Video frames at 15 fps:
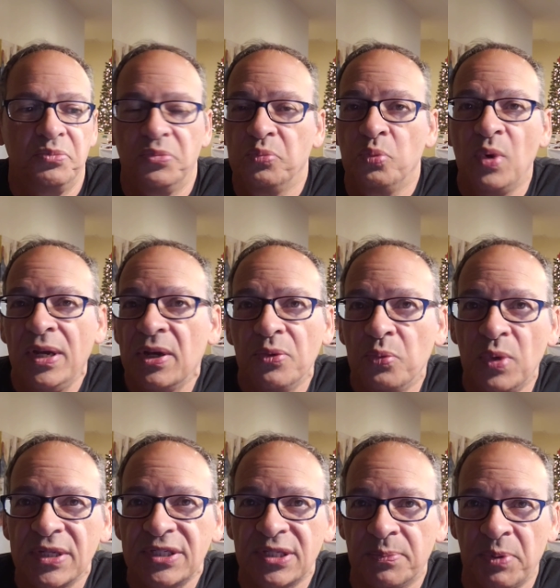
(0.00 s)

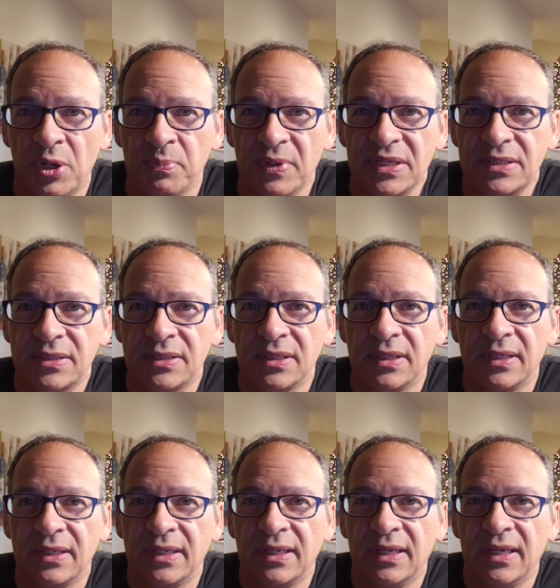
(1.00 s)
what's the purpose?
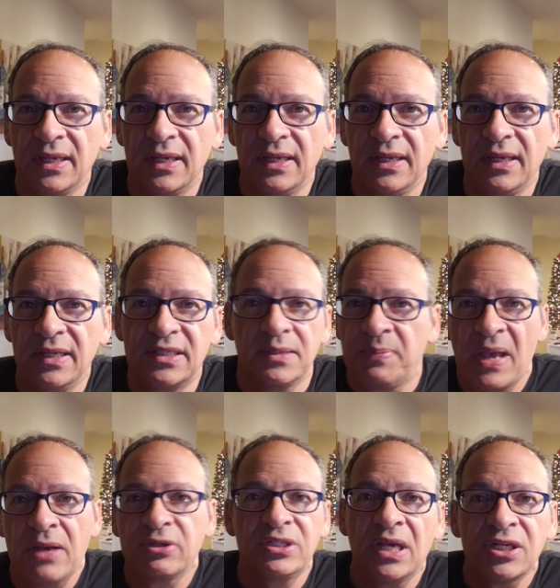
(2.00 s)
It's
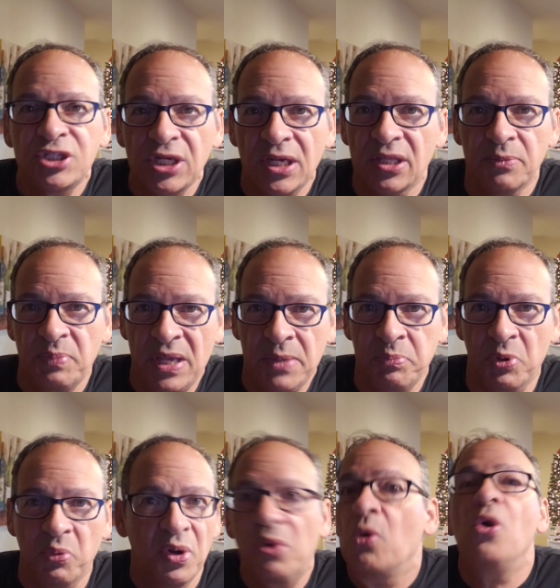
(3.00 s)
about touching other
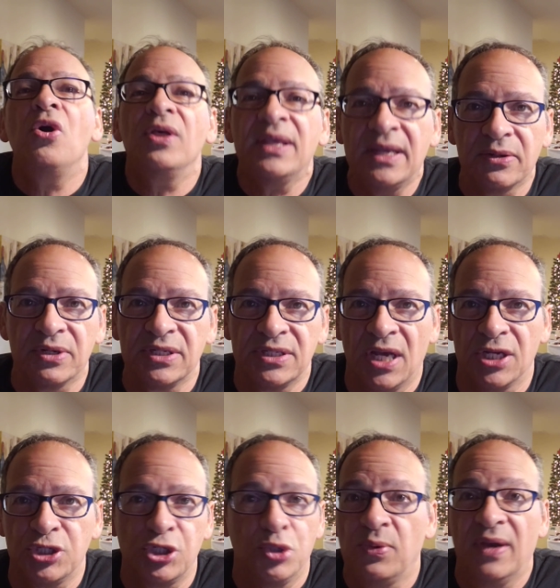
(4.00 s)
people. We're all here to
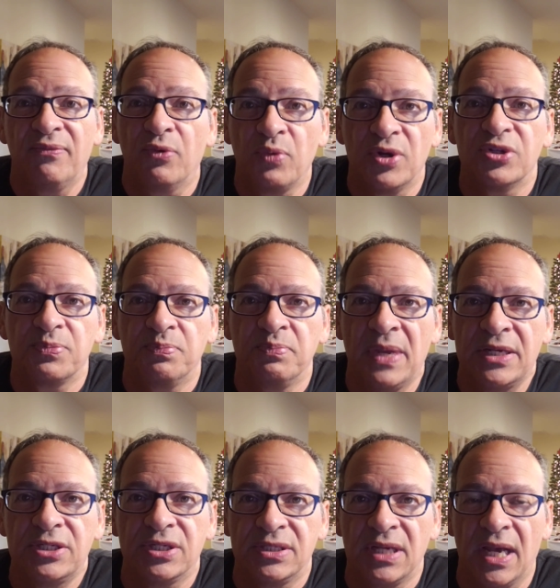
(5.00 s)
touch whoever we're
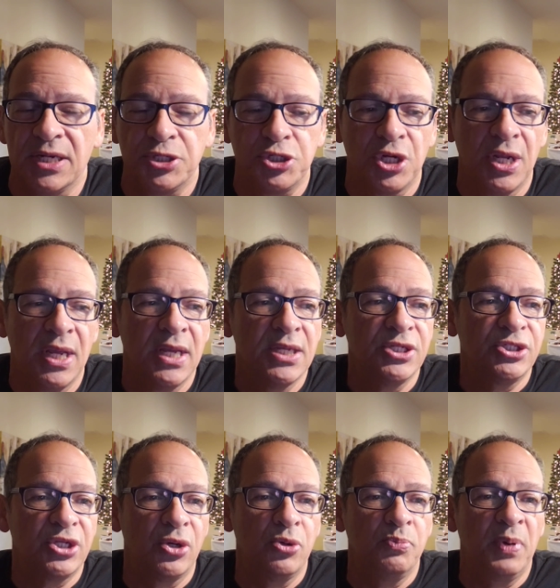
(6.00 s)
meant to touch.
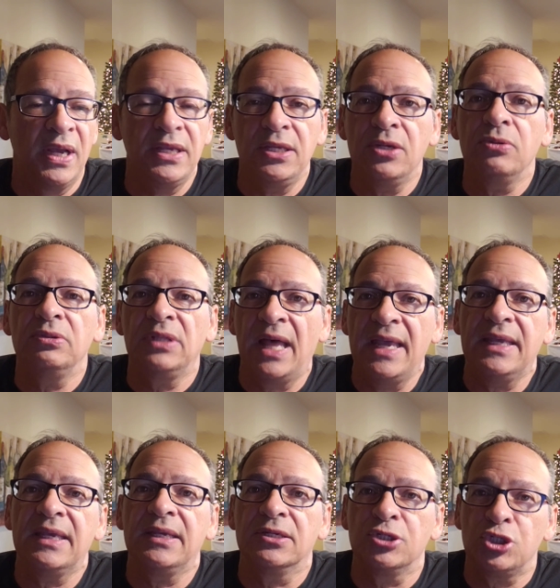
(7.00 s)
So by you
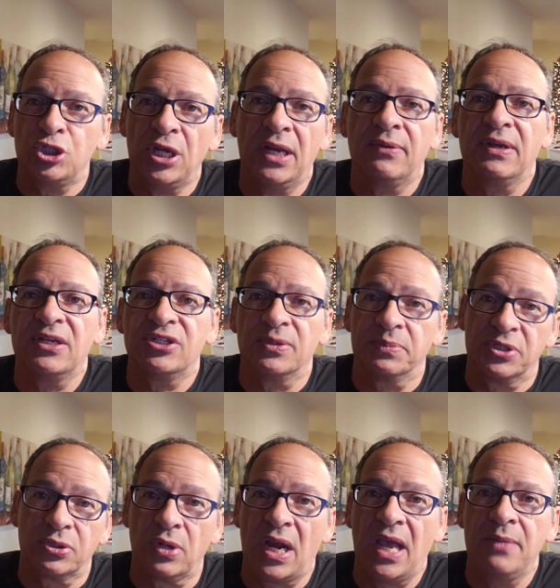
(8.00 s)
liking and sharing,
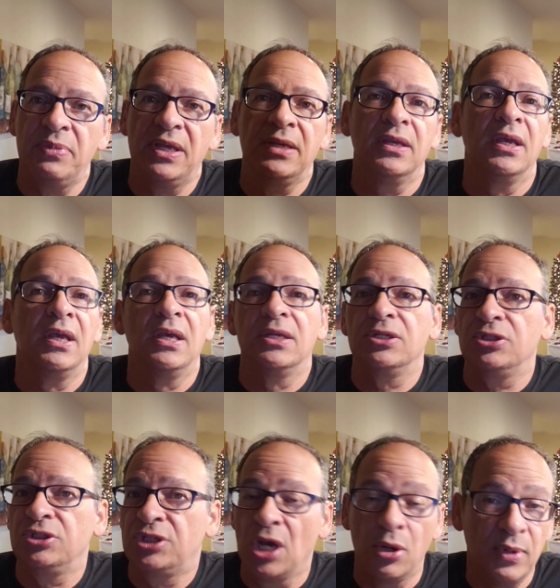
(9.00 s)
subscribing,
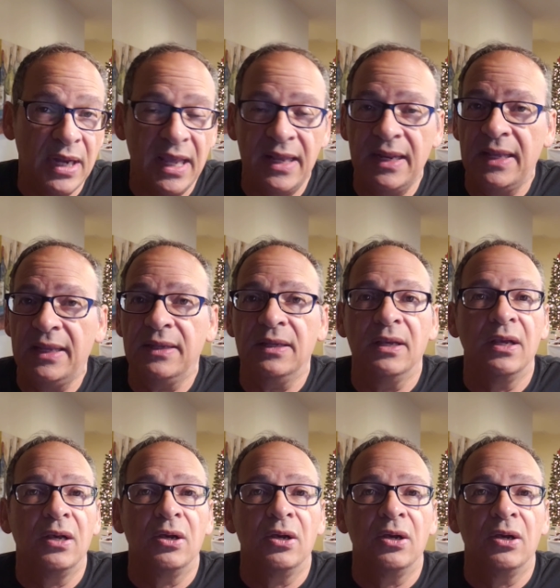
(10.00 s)
donating,